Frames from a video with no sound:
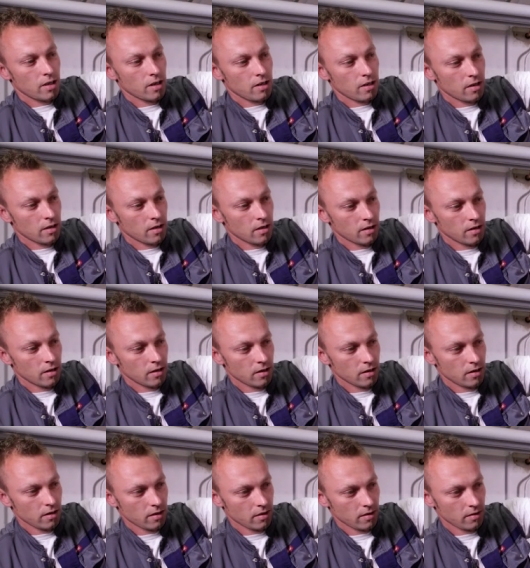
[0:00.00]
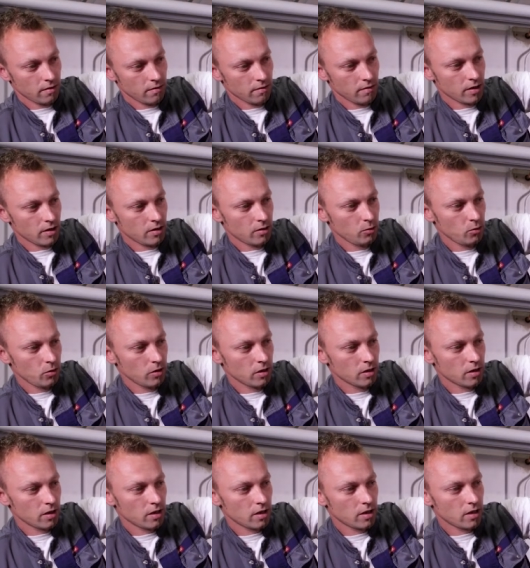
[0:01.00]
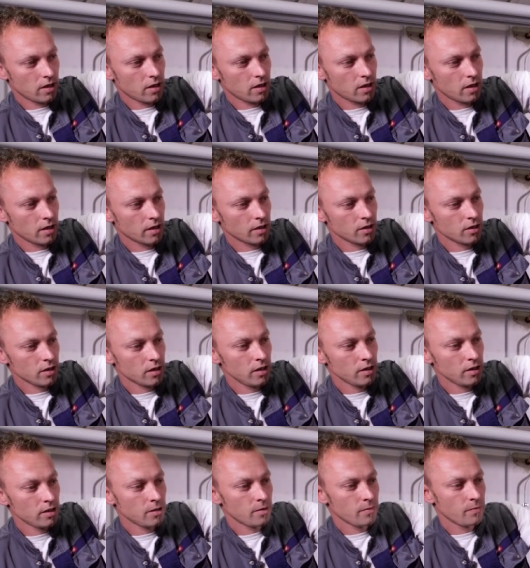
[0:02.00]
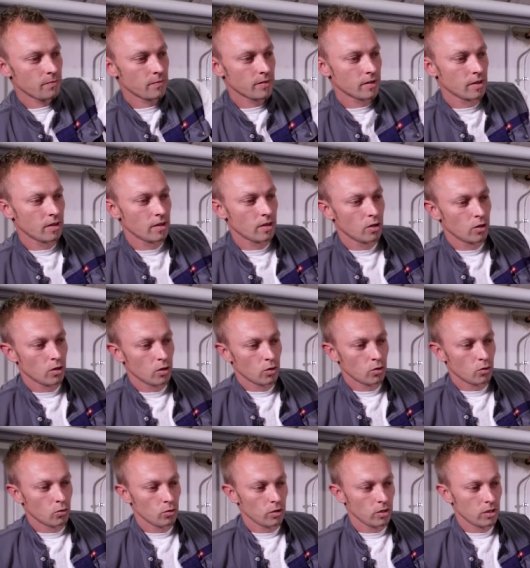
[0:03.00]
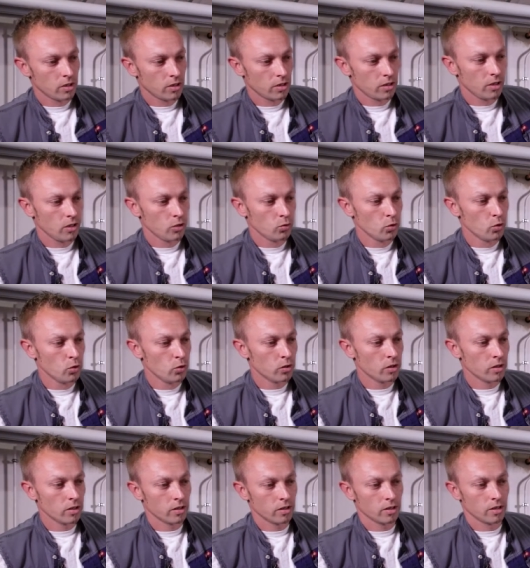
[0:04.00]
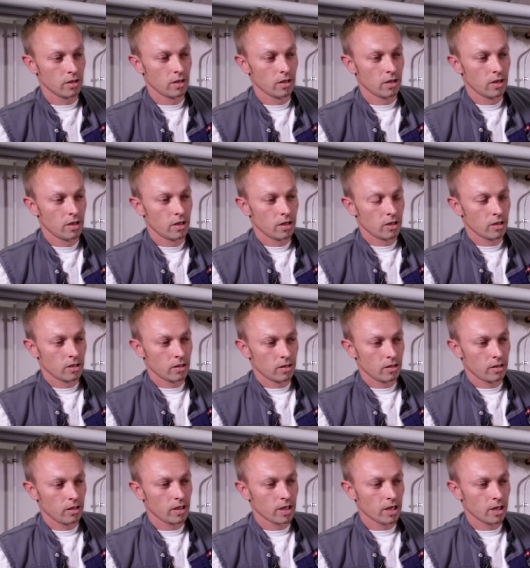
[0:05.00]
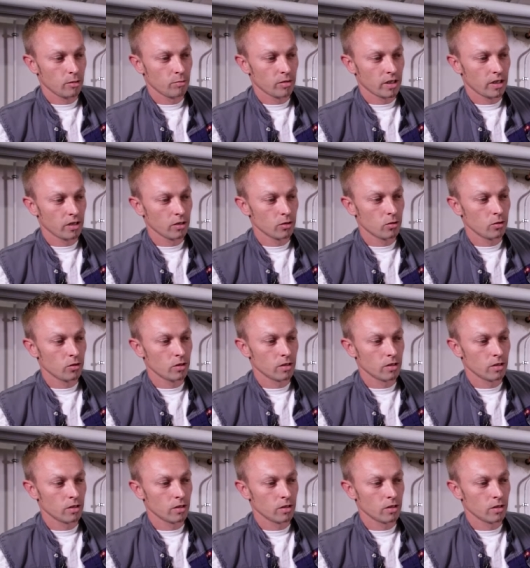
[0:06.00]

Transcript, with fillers: instrument is switched on and the zeroing, or calibration, begins.